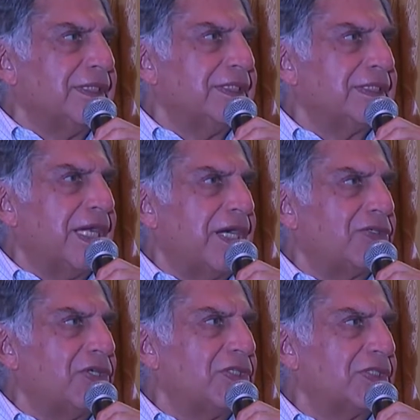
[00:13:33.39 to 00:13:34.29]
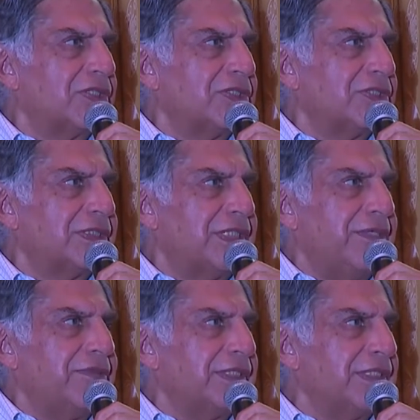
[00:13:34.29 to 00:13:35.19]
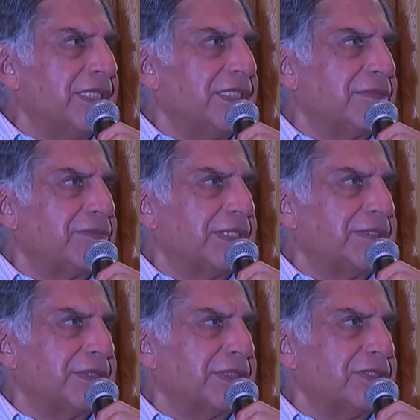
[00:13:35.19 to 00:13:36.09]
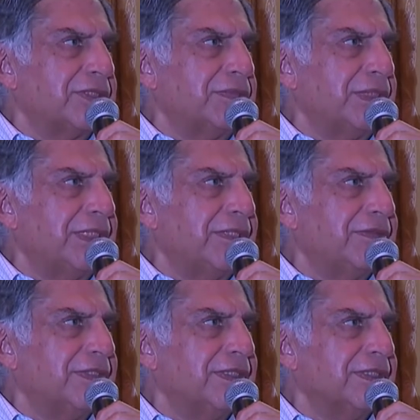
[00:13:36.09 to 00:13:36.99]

is how long to stay with an enterprise because you believe